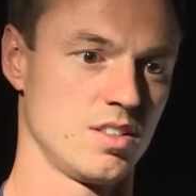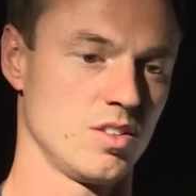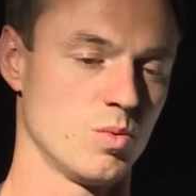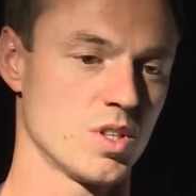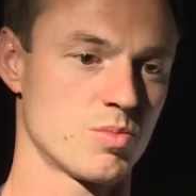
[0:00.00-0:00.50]

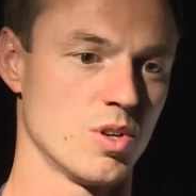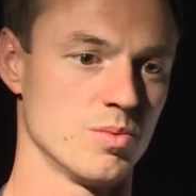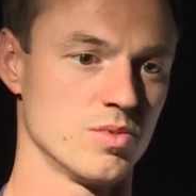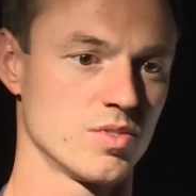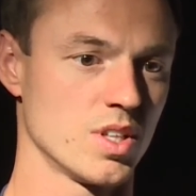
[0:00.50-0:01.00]
you know, West Brom
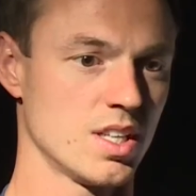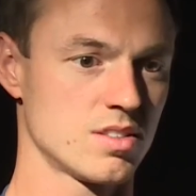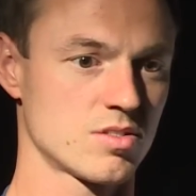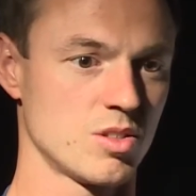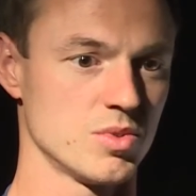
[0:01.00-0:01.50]
over the
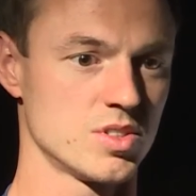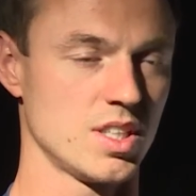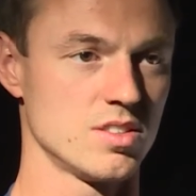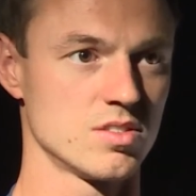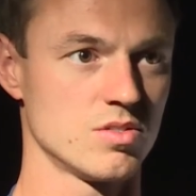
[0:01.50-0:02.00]
last couple of
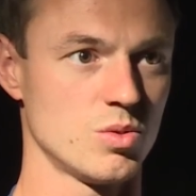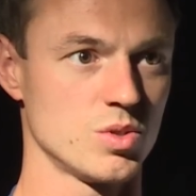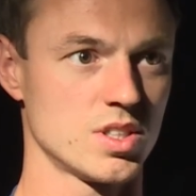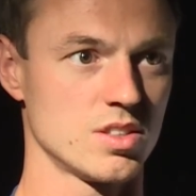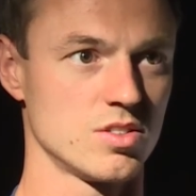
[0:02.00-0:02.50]
seasons have
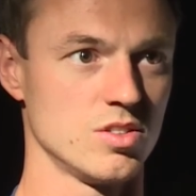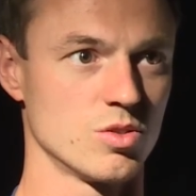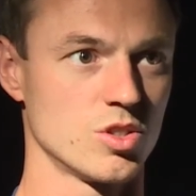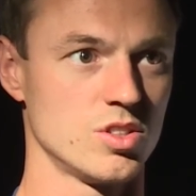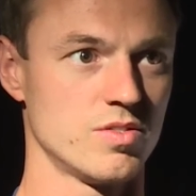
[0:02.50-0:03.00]
always had, you
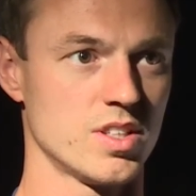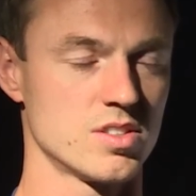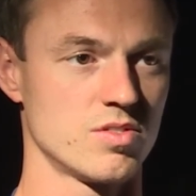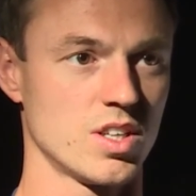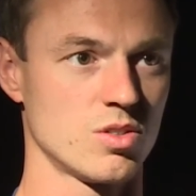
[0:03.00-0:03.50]
know, good
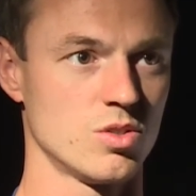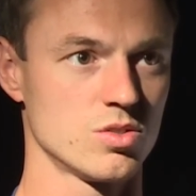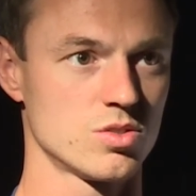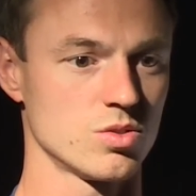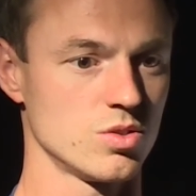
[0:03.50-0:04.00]
defensive
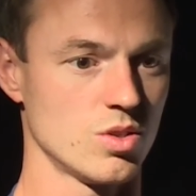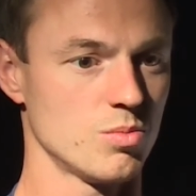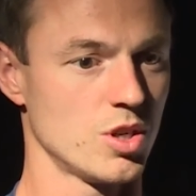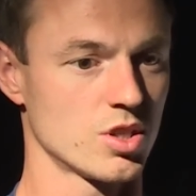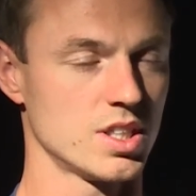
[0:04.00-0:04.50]
records. So you know, I'll
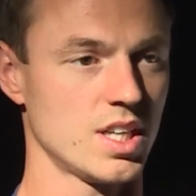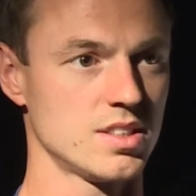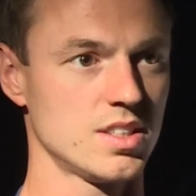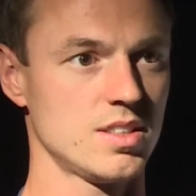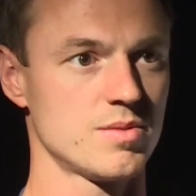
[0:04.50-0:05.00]
be looking to
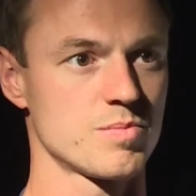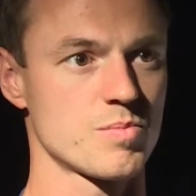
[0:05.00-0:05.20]
add to that.